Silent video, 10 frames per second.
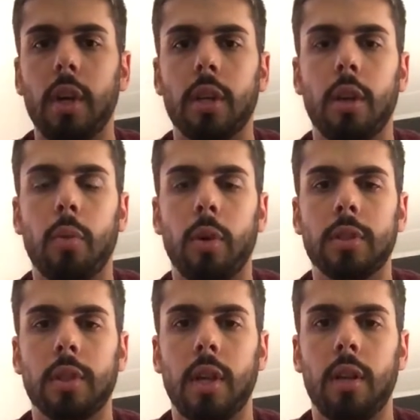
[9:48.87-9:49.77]

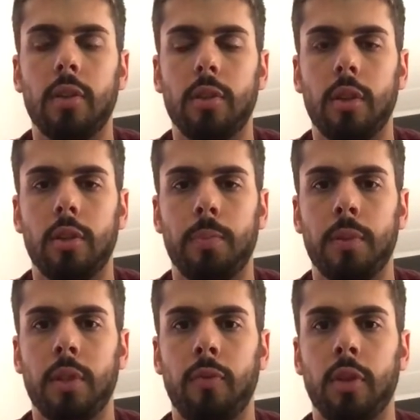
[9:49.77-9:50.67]
once again, here's another
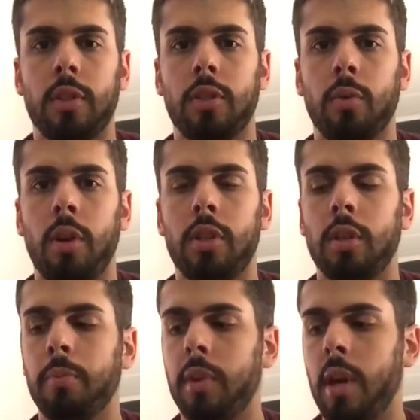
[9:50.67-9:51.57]
specific
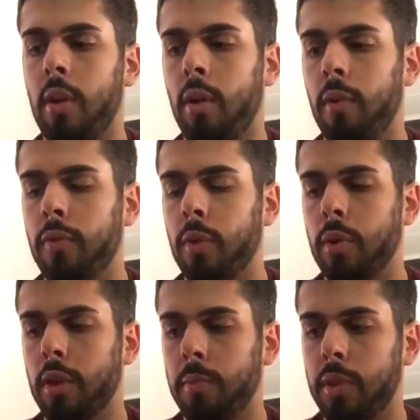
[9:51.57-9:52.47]
situation, but not all of you
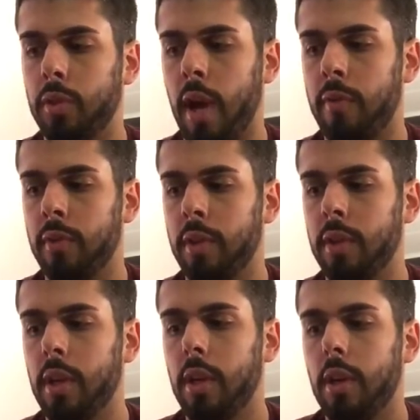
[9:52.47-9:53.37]
are going to be
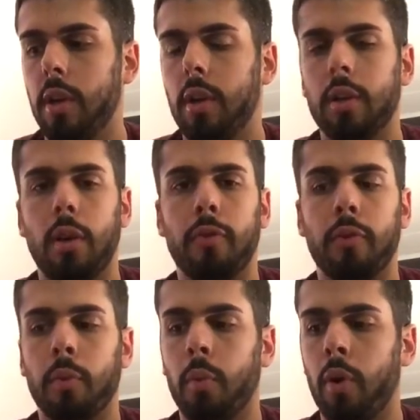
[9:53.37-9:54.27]
traveling
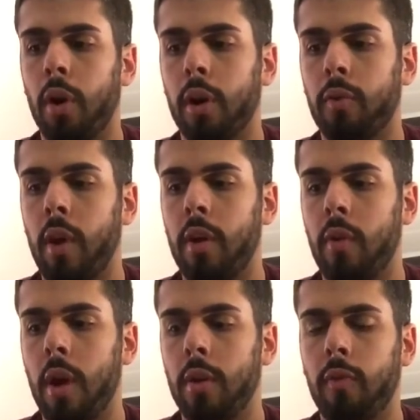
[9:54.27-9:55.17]
for work right
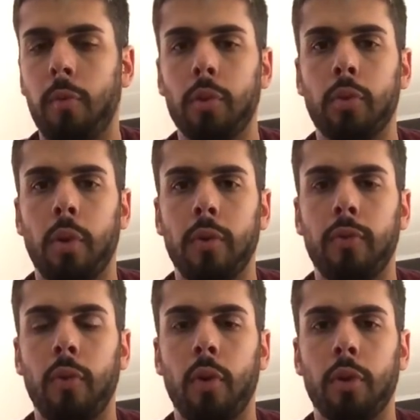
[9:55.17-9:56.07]
around November
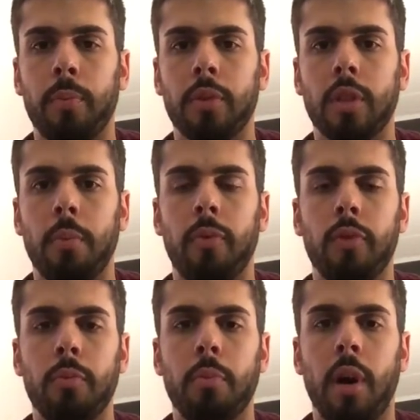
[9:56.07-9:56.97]
24th, but some of
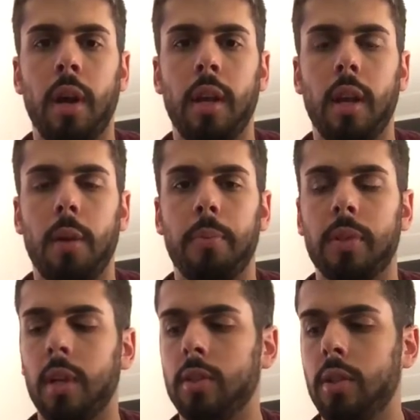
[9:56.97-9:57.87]
you might, and
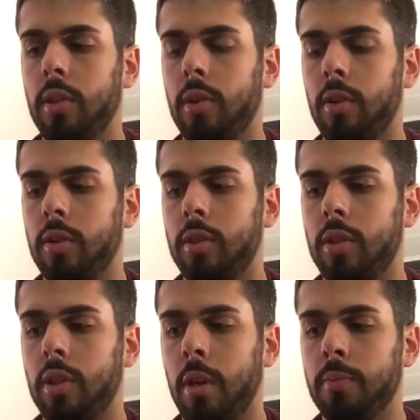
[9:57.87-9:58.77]
potentially there's
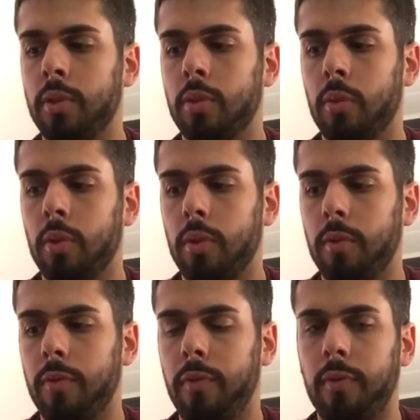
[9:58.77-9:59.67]
some sort
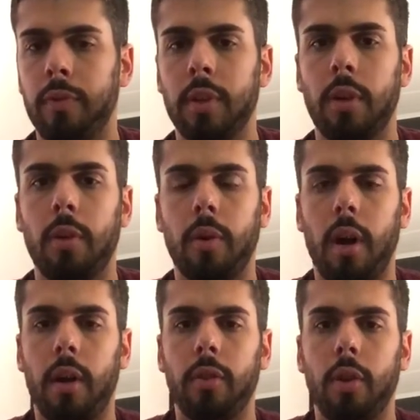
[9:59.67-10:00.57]
of,
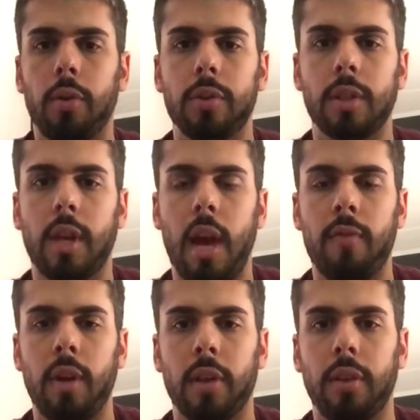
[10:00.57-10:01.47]
I don't know, there's a
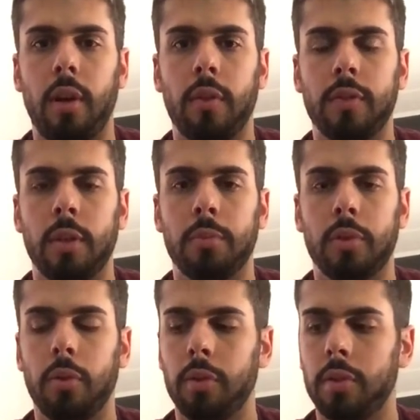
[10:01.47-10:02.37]
caveat there of some
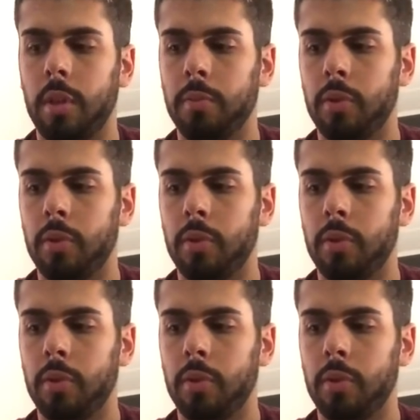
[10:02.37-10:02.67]
sort. There's some